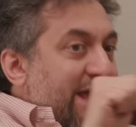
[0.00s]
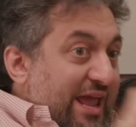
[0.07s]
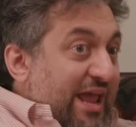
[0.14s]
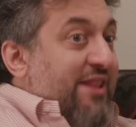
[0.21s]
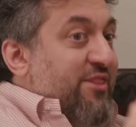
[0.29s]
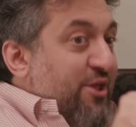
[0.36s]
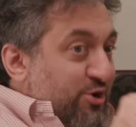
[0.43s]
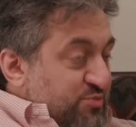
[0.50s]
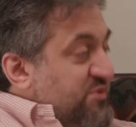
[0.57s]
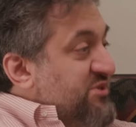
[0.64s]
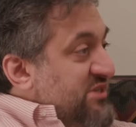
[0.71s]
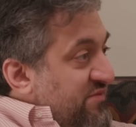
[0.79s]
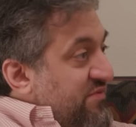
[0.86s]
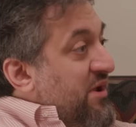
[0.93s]
in their
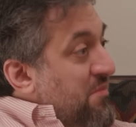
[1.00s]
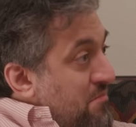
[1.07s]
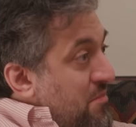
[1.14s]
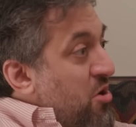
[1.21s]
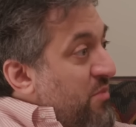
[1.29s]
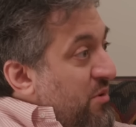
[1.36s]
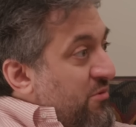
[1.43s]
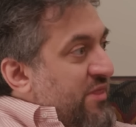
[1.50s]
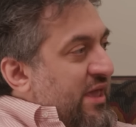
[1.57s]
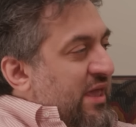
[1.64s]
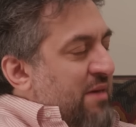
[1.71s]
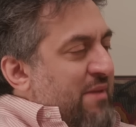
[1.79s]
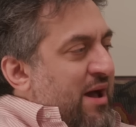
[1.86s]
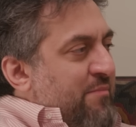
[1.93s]
specific moment when they
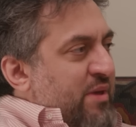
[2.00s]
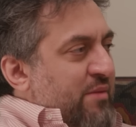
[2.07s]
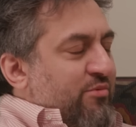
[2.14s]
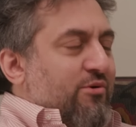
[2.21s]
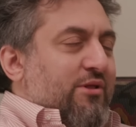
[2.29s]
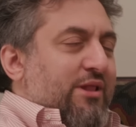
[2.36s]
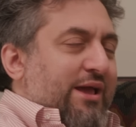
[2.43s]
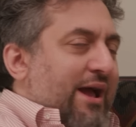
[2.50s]
came out, people were like,